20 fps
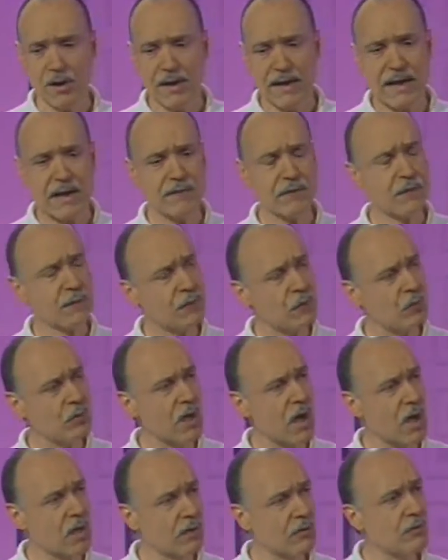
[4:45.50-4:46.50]
Have a few
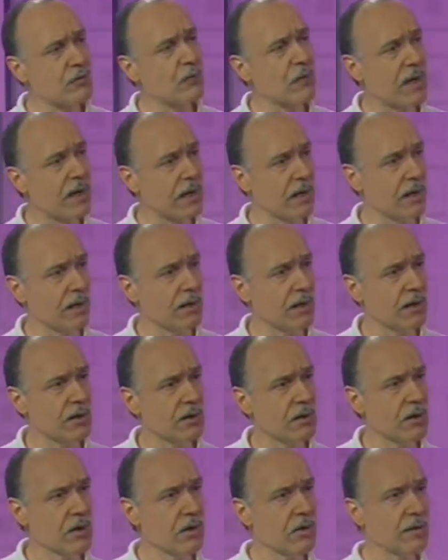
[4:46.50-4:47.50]
dollars ready.
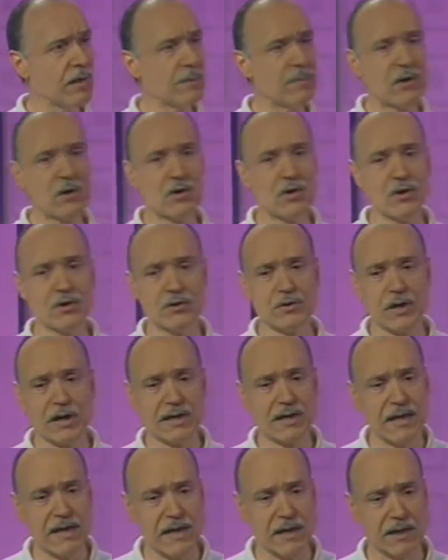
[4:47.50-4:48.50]
There because,
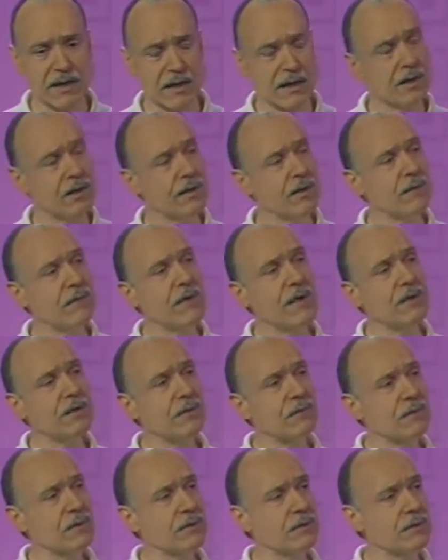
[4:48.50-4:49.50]
again, in an event
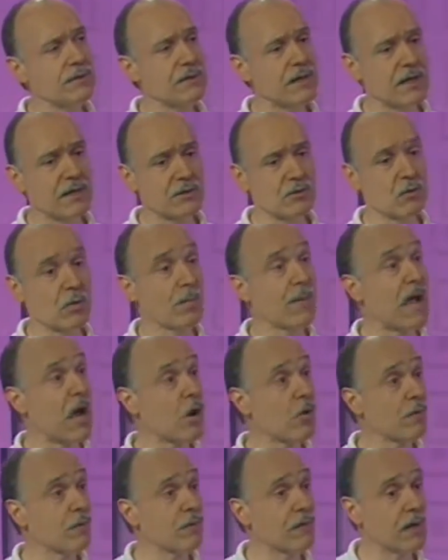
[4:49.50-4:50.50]
of a disaster or
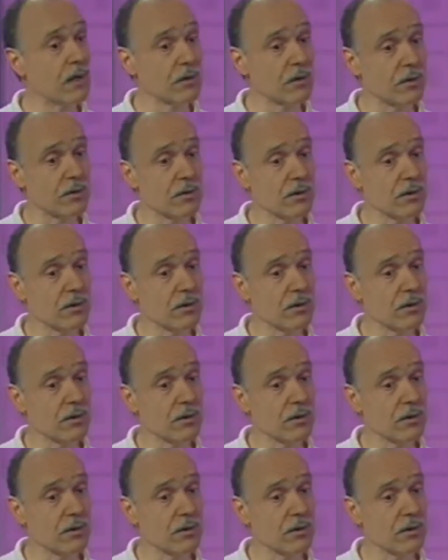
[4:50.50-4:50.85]
power failure.